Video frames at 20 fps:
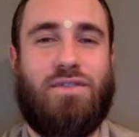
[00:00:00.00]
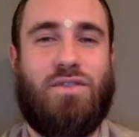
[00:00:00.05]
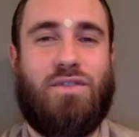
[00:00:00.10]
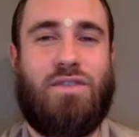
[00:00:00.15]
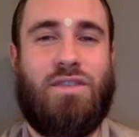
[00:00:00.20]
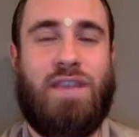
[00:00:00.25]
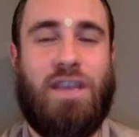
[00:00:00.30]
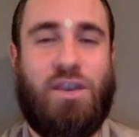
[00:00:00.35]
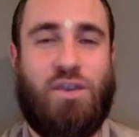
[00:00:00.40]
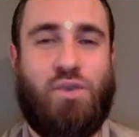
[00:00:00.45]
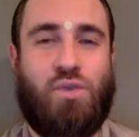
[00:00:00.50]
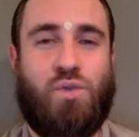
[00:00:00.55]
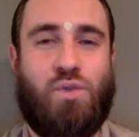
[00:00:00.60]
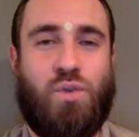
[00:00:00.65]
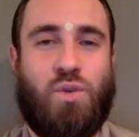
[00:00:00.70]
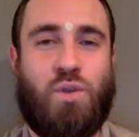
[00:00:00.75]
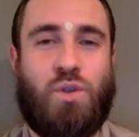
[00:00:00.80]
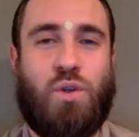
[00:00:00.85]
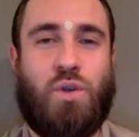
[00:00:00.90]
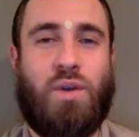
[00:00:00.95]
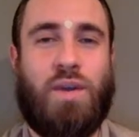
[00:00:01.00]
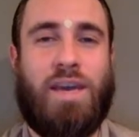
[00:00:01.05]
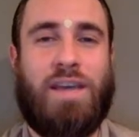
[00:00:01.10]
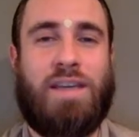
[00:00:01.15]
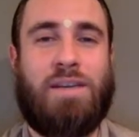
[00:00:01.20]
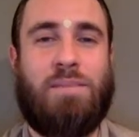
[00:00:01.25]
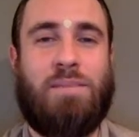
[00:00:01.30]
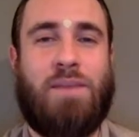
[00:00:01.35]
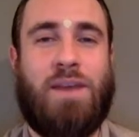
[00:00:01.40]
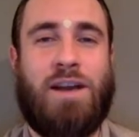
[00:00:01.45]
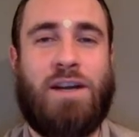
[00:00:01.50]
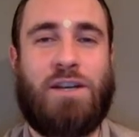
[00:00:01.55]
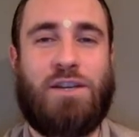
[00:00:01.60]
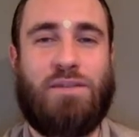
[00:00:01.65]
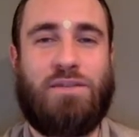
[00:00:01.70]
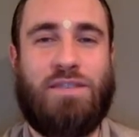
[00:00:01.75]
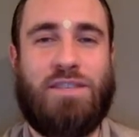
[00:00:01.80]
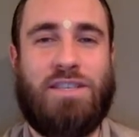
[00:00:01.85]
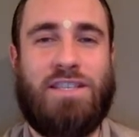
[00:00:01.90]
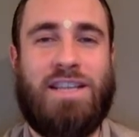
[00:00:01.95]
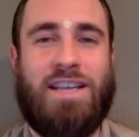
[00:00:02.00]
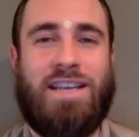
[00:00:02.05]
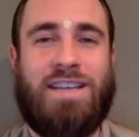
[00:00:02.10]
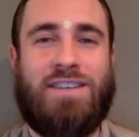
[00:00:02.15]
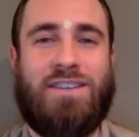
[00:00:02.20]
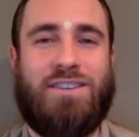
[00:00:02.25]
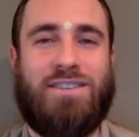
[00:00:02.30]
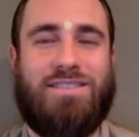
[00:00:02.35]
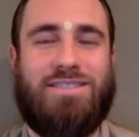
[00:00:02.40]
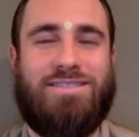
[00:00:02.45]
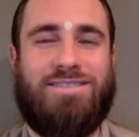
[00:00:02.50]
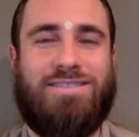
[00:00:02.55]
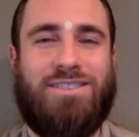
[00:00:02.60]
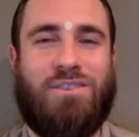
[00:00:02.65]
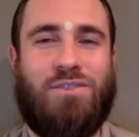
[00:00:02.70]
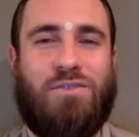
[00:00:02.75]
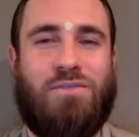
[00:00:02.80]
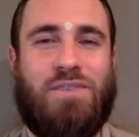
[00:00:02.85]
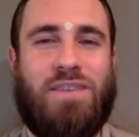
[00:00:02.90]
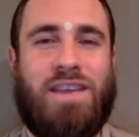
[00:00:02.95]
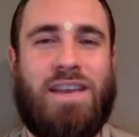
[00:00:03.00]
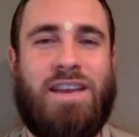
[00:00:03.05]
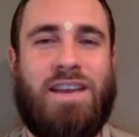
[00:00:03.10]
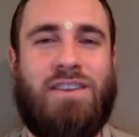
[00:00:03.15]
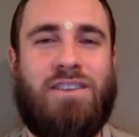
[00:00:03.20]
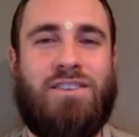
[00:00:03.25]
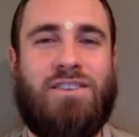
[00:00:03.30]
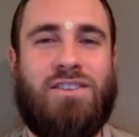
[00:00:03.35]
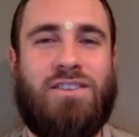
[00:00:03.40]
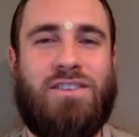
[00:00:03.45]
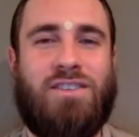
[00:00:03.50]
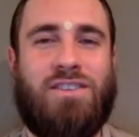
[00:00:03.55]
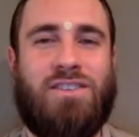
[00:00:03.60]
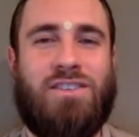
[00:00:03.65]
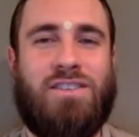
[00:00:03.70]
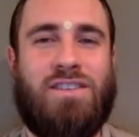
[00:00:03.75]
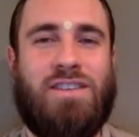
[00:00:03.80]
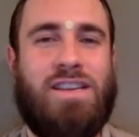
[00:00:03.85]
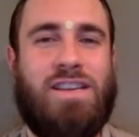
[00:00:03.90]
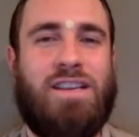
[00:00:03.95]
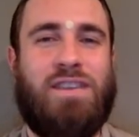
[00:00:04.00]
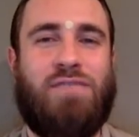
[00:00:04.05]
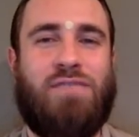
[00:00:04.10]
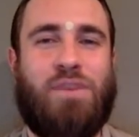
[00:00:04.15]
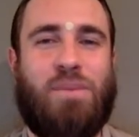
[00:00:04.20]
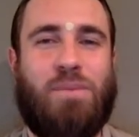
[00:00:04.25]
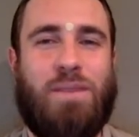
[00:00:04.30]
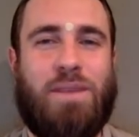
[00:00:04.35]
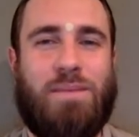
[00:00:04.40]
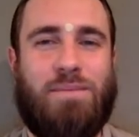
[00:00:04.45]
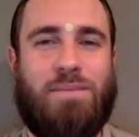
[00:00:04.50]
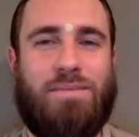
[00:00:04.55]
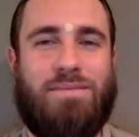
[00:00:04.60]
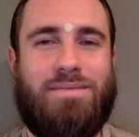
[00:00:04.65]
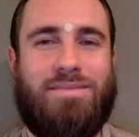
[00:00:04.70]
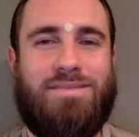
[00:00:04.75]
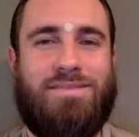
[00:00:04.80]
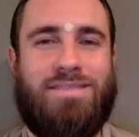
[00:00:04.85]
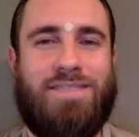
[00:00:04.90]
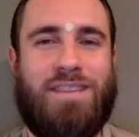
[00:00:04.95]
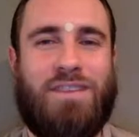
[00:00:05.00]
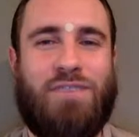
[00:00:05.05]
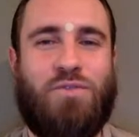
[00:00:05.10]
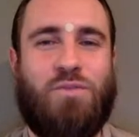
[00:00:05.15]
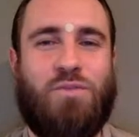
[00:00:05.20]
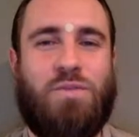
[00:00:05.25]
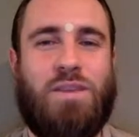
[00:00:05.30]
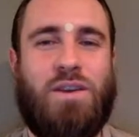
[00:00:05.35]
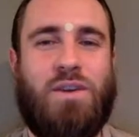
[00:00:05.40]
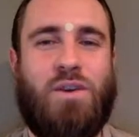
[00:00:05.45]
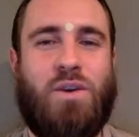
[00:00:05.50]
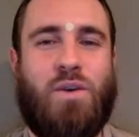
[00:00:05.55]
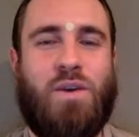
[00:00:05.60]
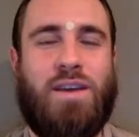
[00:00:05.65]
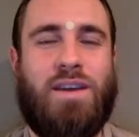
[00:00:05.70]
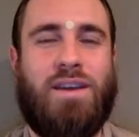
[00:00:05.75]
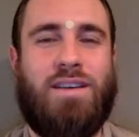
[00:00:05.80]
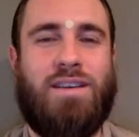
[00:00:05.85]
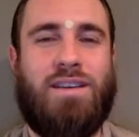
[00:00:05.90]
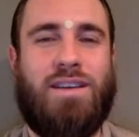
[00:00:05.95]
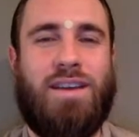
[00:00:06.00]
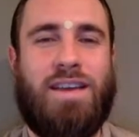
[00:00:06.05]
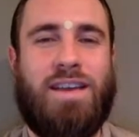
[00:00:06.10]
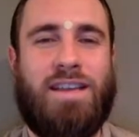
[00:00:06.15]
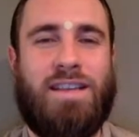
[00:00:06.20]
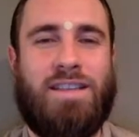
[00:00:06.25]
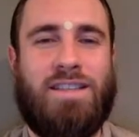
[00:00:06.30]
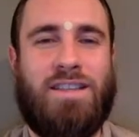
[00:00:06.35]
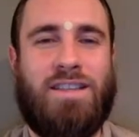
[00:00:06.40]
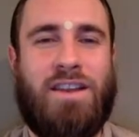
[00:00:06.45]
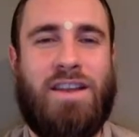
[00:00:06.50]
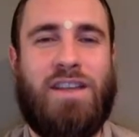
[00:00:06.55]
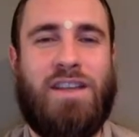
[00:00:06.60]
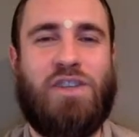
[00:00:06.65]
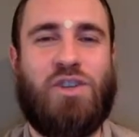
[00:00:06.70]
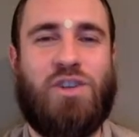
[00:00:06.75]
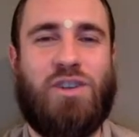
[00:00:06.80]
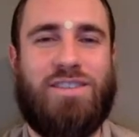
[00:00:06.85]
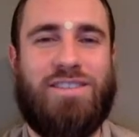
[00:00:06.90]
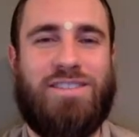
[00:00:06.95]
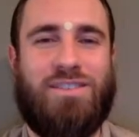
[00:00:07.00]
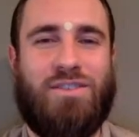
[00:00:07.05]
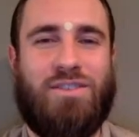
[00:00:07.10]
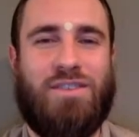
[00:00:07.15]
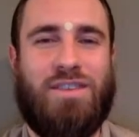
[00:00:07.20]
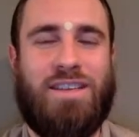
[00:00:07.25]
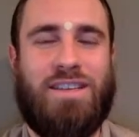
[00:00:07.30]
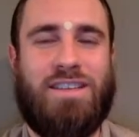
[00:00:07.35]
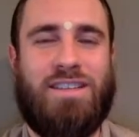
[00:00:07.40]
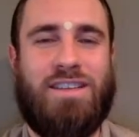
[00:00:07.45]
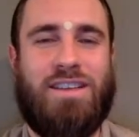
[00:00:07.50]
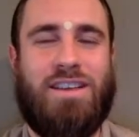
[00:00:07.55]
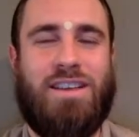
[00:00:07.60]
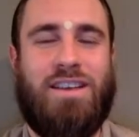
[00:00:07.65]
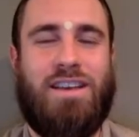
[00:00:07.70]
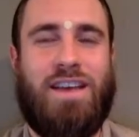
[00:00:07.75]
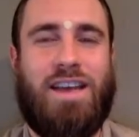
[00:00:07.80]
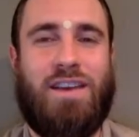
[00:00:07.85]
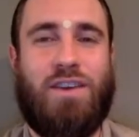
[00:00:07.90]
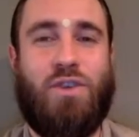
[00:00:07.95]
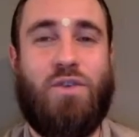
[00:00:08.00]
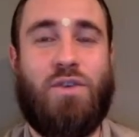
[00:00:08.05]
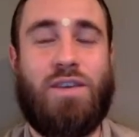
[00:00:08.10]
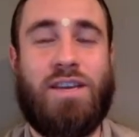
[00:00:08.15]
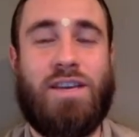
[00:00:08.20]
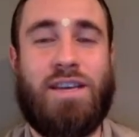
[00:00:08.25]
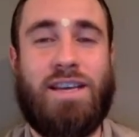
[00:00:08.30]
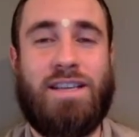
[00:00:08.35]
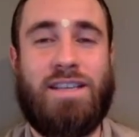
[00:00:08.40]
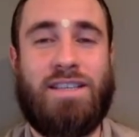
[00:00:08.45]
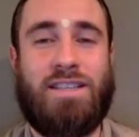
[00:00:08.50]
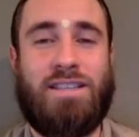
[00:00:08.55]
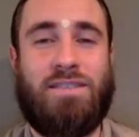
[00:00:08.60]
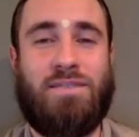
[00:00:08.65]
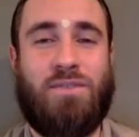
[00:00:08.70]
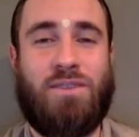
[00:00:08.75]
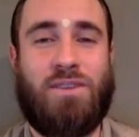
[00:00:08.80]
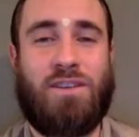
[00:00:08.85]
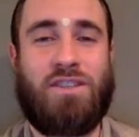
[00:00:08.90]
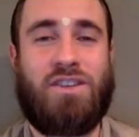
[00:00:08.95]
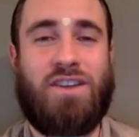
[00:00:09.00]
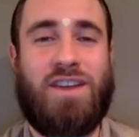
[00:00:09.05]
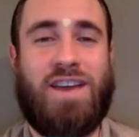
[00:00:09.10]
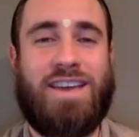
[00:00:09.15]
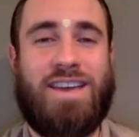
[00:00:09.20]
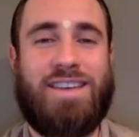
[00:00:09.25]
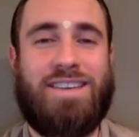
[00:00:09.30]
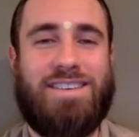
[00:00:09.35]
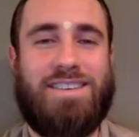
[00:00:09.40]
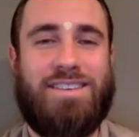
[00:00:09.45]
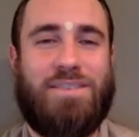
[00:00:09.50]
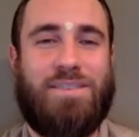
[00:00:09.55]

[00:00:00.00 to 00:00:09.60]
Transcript: they should also get a part of this nectar. You know, we cannot just steal it from them. That would be going against the nature, you know, that is, and going against what is right.